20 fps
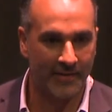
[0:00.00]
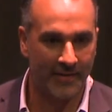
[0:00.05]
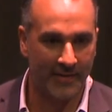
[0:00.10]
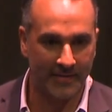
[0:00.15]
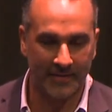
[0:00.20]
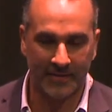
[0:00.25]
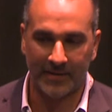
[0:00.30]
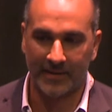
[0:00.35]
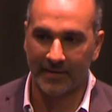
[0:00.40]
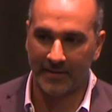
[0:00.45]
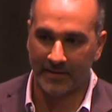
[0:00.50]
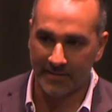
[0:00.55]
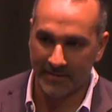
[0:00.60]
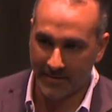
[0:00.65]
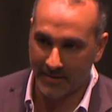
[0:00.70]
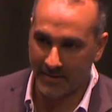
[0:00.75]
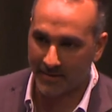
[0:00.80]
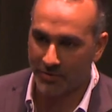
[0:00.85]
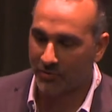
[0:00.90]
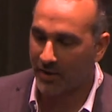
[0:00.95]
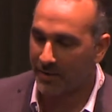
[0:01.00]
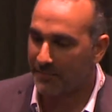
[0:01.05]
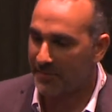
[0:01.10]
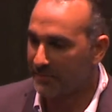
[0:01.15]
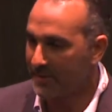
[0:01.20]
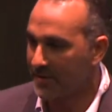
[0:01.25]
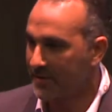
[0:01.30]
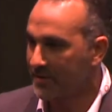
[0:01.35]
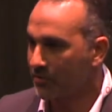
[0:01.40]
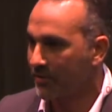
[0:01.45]
that the Trump
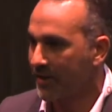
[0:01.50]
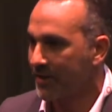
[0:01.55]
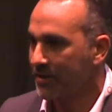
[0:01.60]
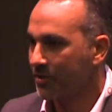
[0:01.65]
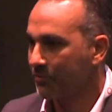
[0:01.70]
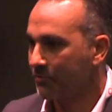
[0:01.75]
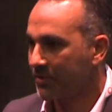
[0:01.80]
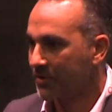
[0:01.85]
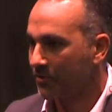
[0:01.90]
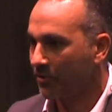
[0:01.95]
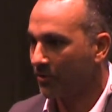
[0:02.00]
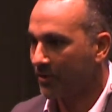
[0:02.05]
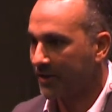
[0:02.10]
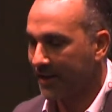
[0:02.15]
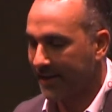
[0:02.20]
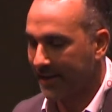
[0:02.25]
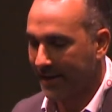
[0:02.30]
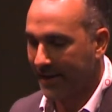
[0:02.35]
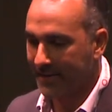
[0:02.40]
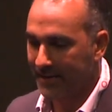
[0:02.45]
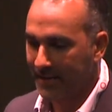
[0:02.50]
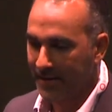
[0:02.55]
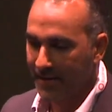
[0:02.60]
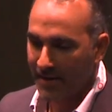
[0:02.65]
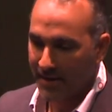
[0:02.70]
administration was looking at